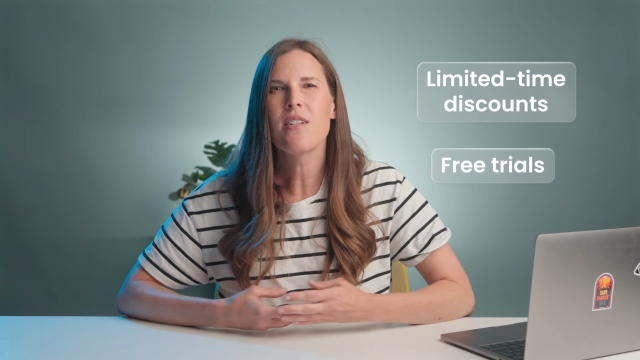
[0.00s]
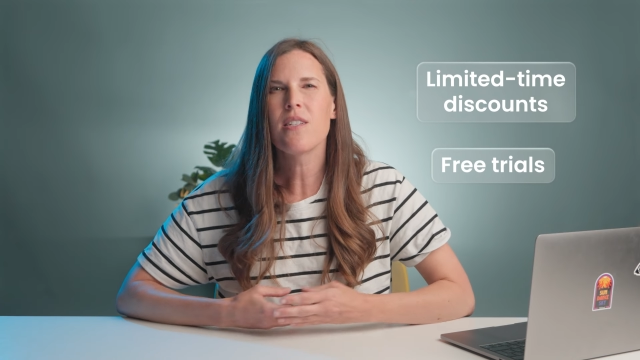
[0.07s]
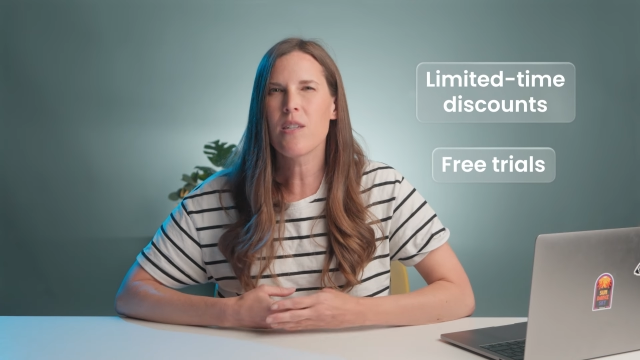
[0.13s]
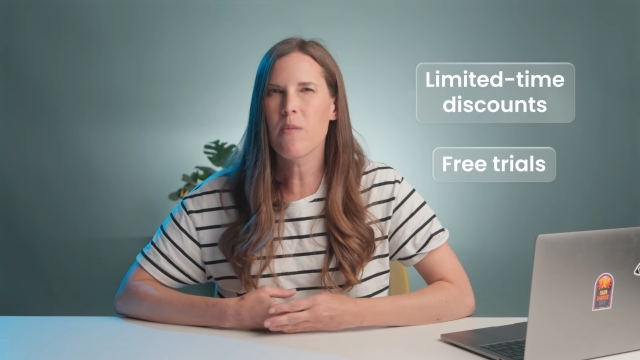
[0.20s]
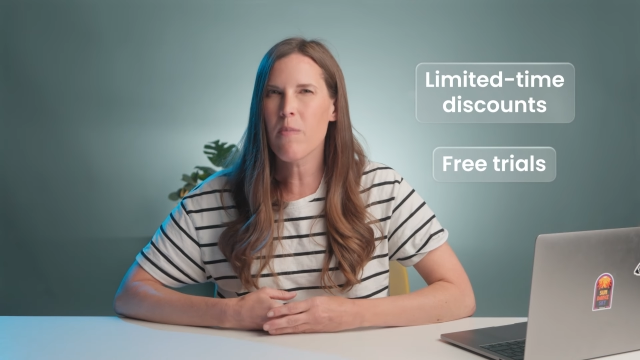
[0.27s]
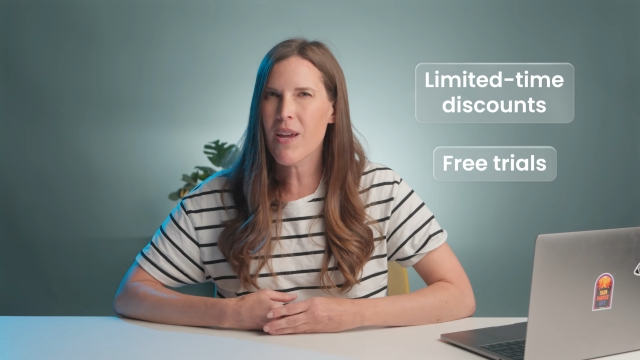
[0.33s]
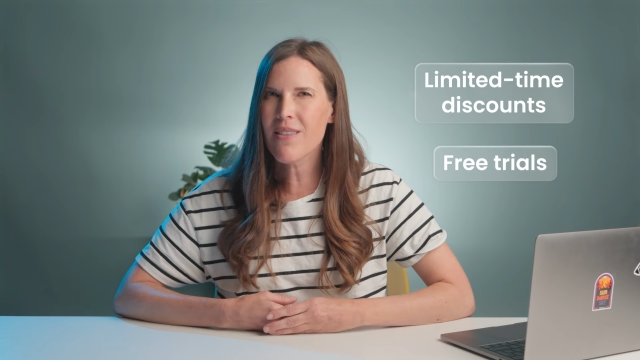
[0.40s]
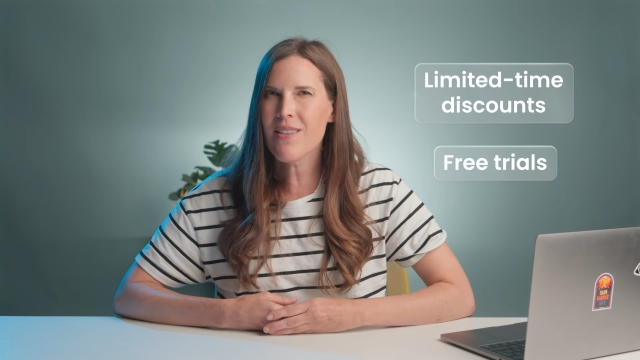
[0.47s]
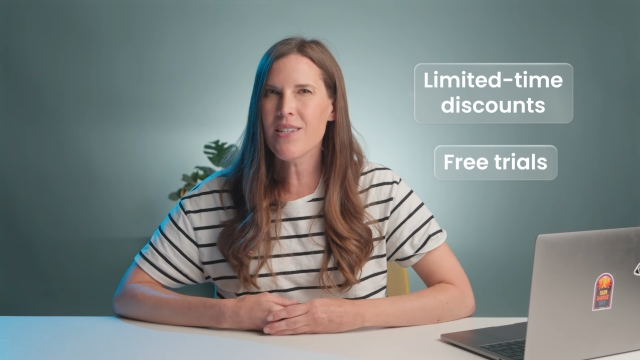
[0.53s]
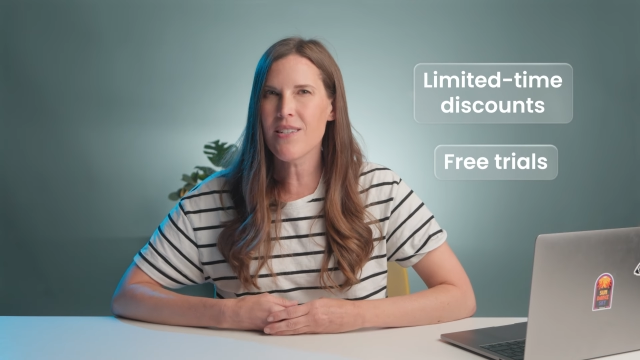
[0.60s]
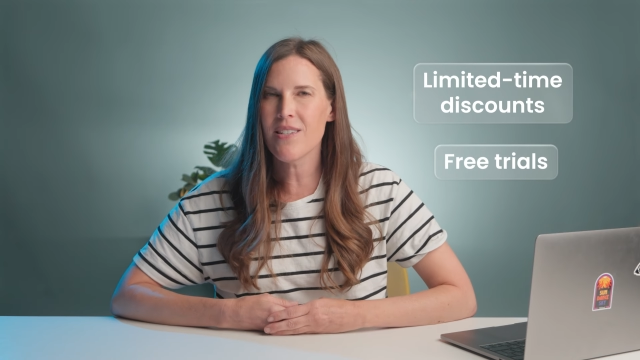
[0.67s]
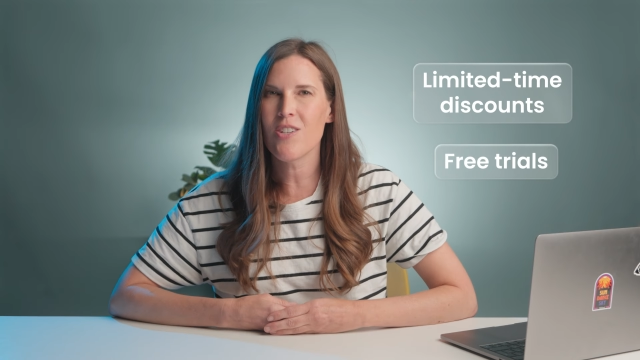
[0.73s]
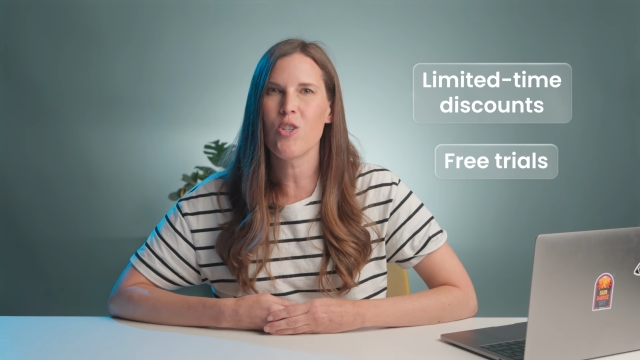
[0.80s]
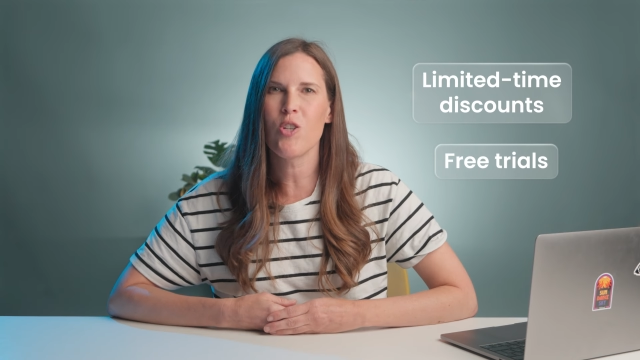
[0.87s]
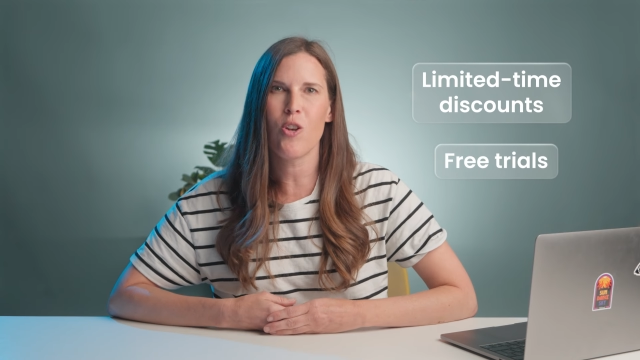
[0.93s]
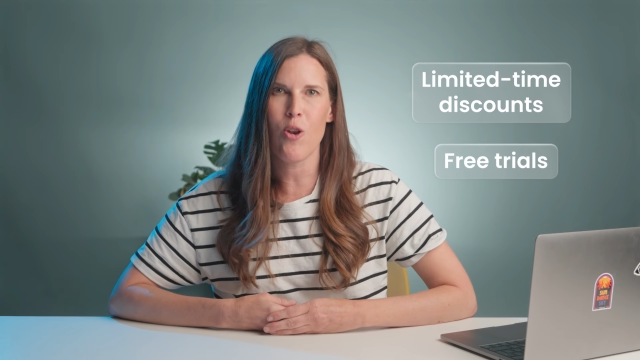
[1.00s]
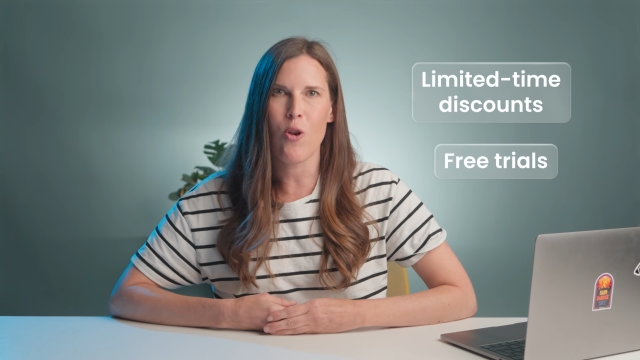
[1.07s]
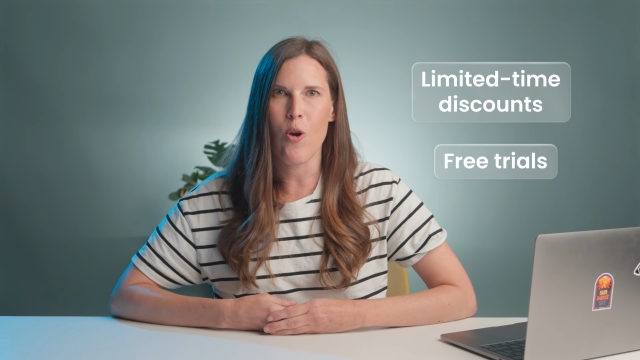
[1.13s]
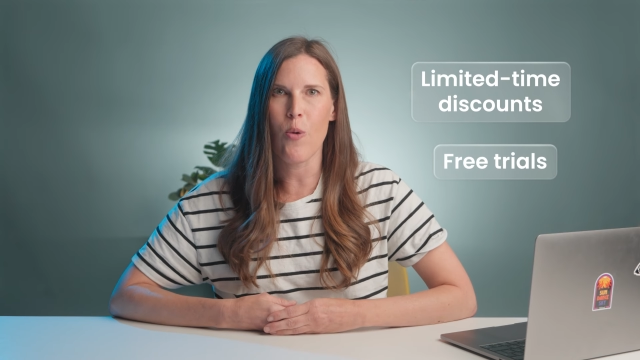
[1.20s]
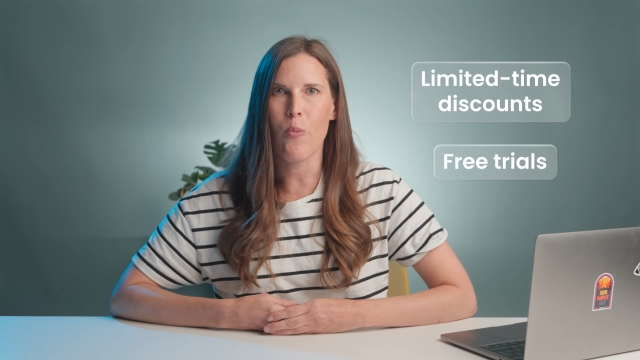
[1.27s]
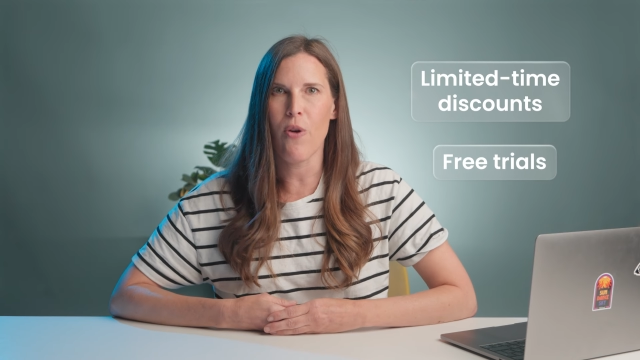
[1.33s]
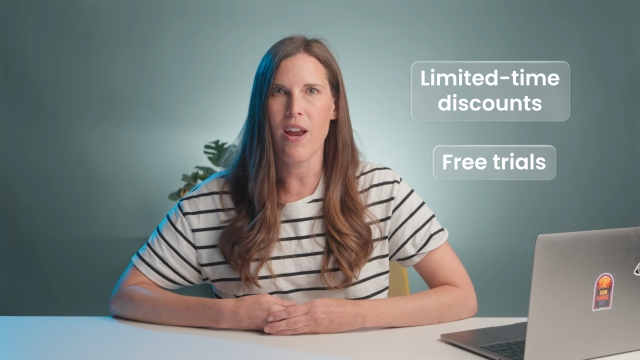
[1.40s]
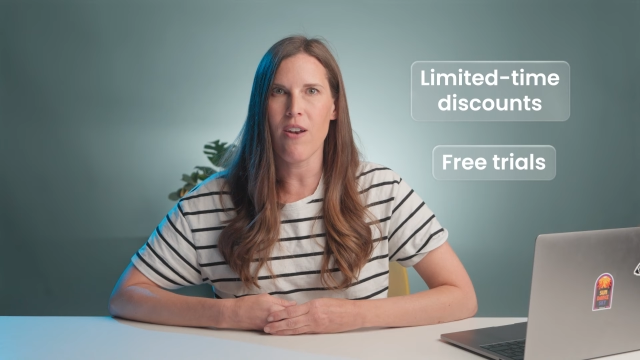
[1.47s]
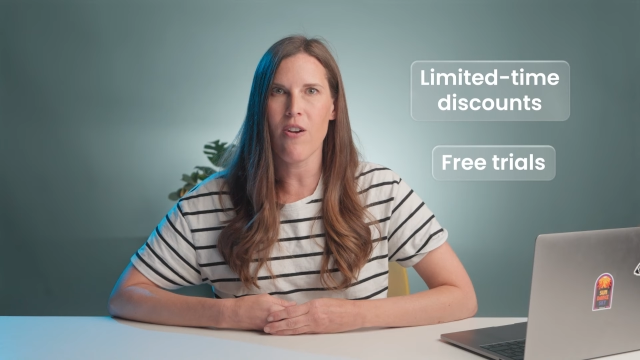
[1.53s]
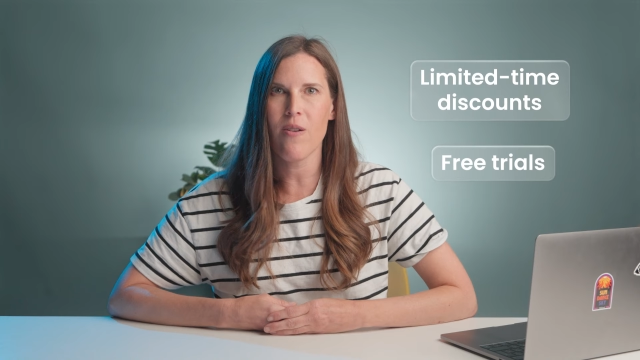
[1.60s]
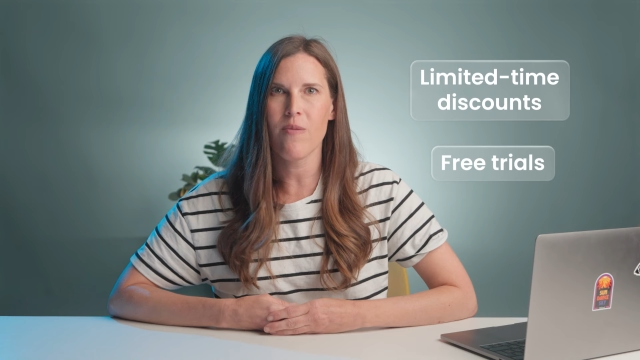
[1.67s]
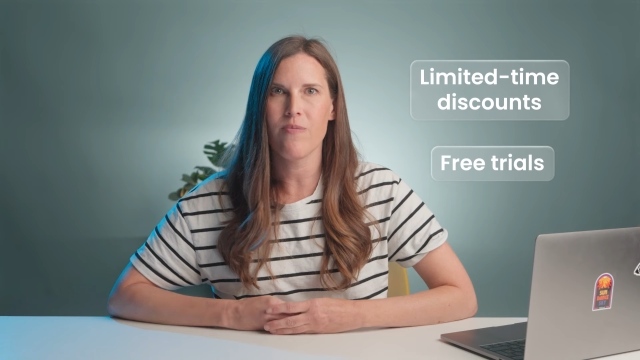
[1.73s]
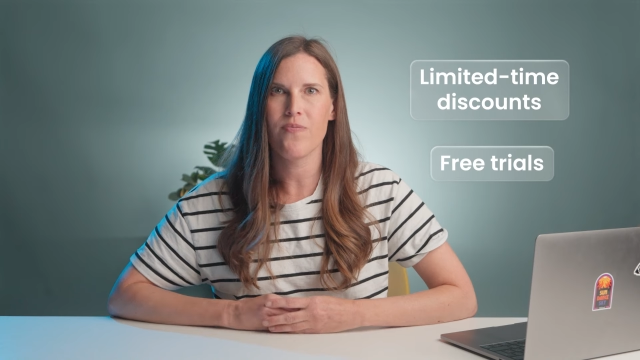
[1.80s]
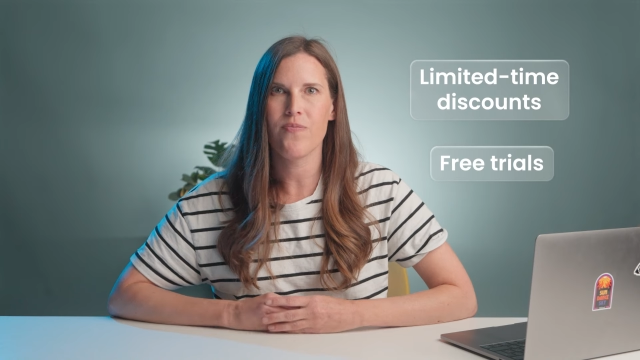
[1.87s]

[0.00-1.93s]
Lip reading: to make the decision a no-brainer.